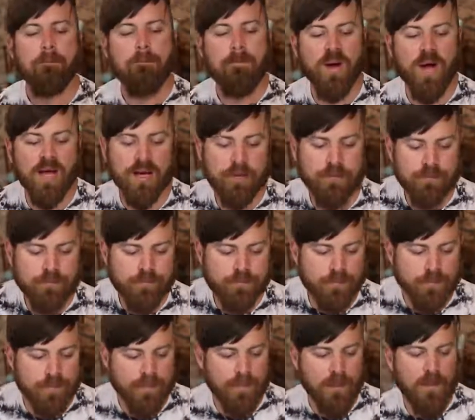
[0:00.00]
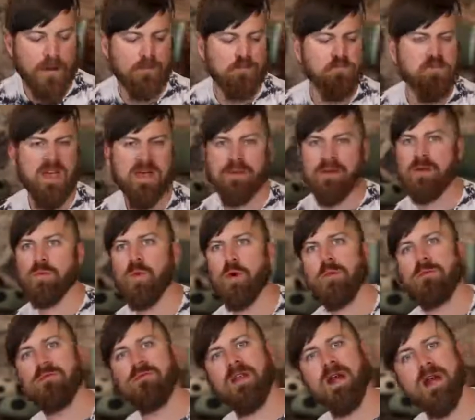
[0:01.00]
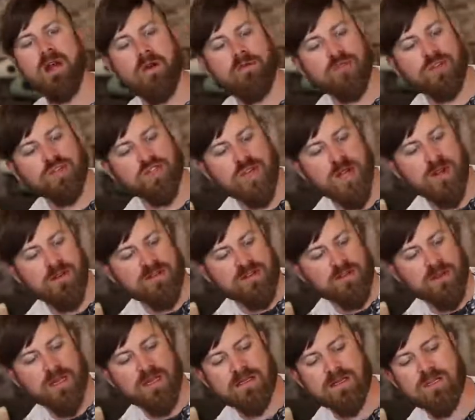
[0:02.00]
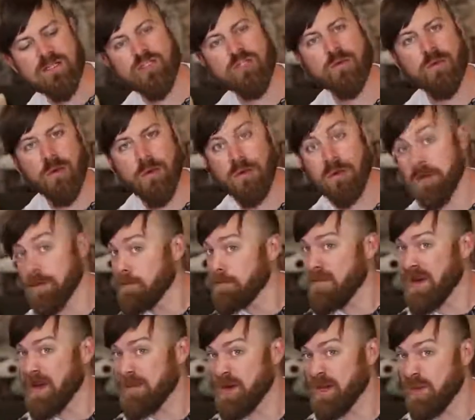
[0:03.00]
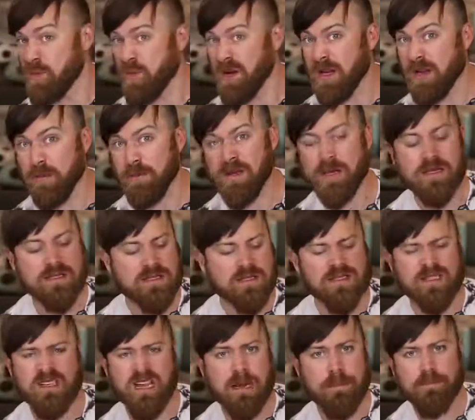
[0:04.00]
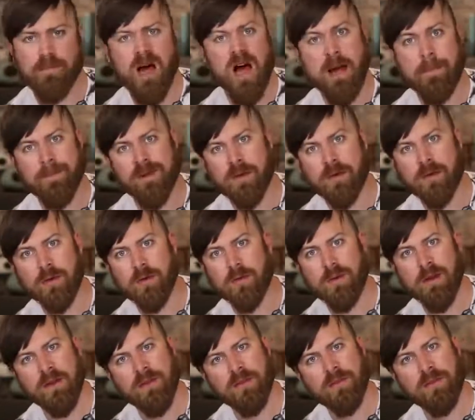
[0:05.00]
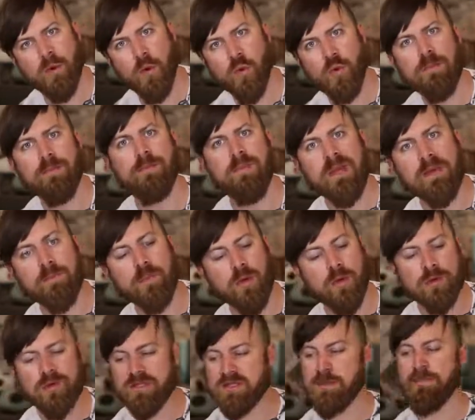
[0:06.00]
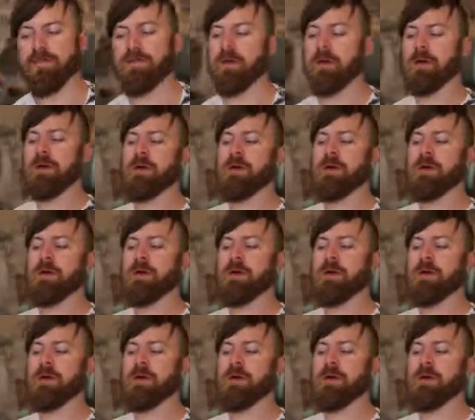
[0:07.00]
But maybe it won't fly off the shelves because it's too old. Maybe it will because it's like popular with old people or something.